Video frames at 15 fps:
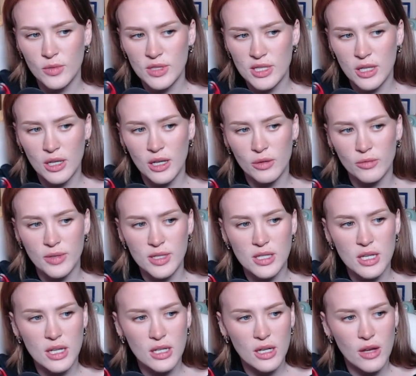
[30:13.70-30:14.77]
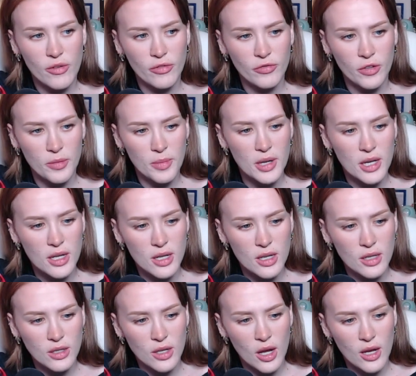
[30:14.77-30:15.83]
Was it risky enough for me to
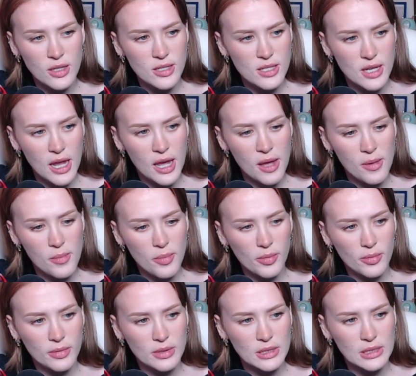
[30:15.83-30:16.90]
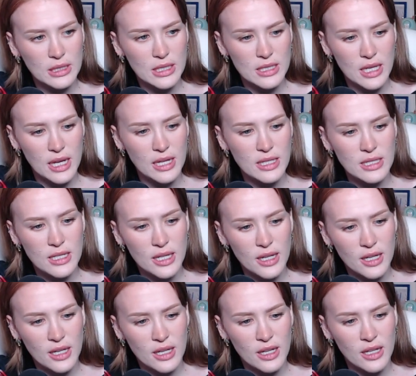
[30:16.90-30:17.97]
not snap? Because I
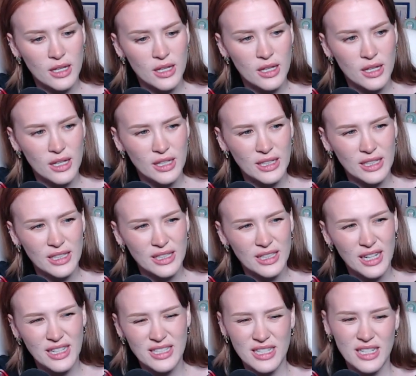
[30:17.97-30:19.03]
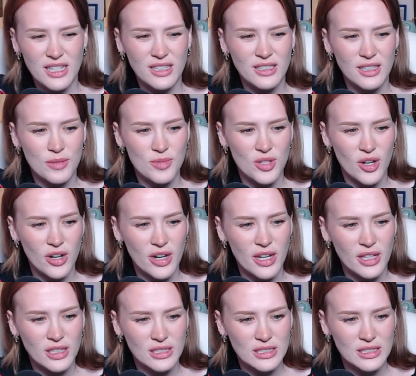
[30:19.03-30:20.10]
did. I did. I'm sorry.
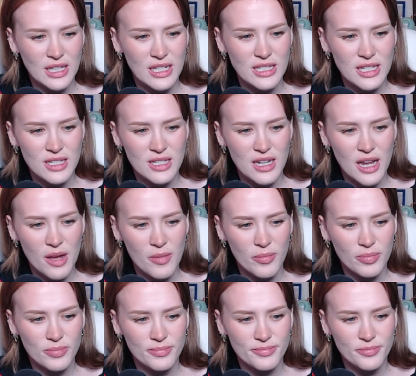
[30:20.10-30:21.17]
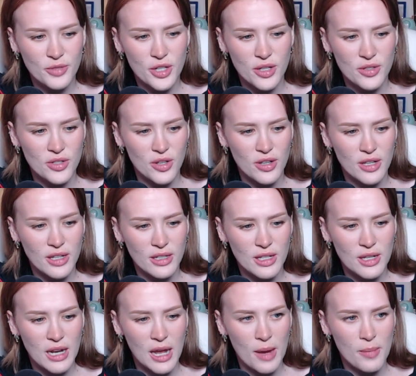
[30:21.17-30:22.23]
I did snap. We all saw it.
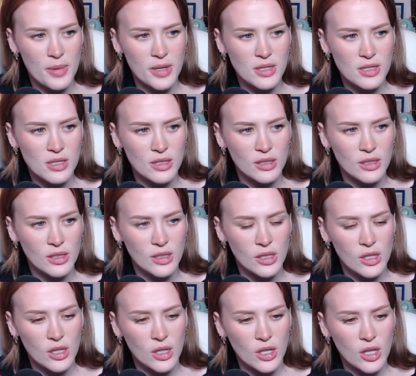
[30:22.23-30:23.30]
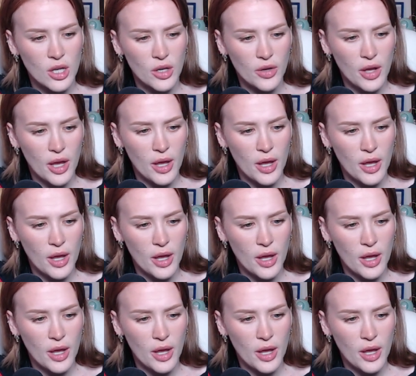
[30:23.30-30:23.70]
It happened. Okay.